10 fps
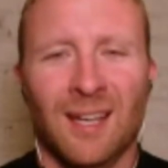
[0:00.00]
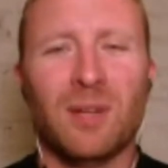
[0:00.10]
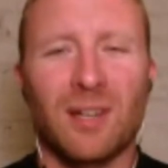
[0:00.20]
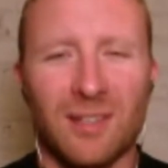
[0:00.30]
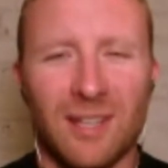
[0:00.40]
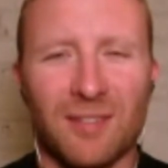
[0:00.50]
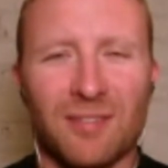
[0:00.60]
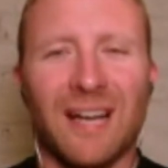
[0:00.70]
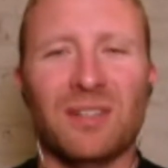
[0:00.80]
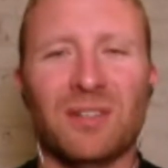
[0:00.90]
For people
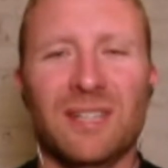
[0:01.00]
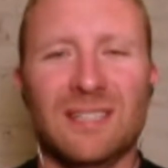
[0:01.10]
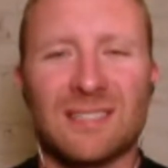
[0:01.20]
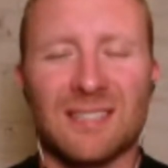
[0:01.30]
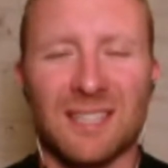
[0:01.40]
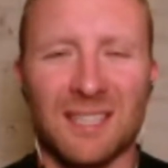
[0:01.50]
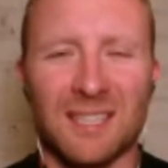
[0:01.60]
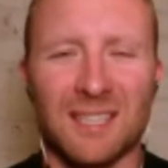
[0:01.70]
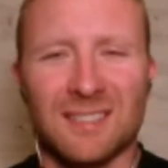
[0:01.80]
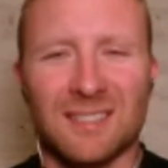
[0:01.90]
that follow these
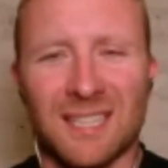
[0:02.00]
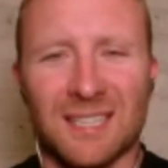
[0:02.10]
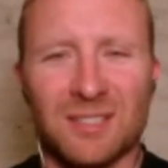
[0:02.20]
things,